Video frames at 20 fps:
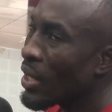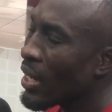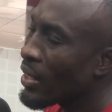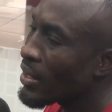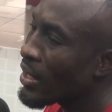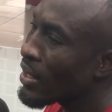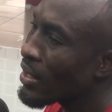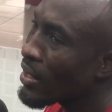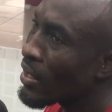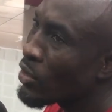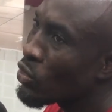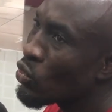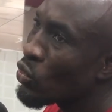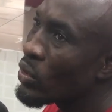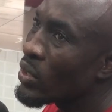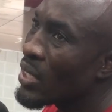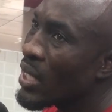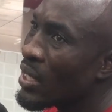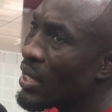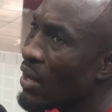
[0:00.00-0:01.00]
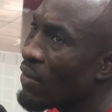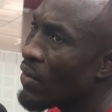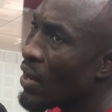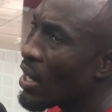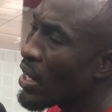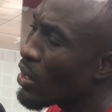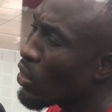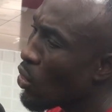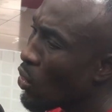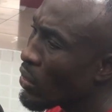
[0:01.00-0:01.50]
I think it will take a
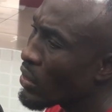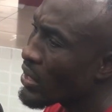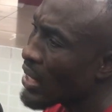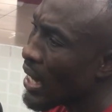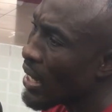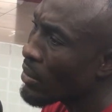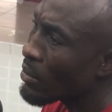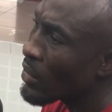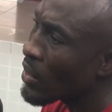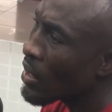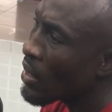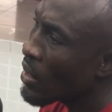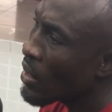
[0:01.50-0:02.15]
very long time.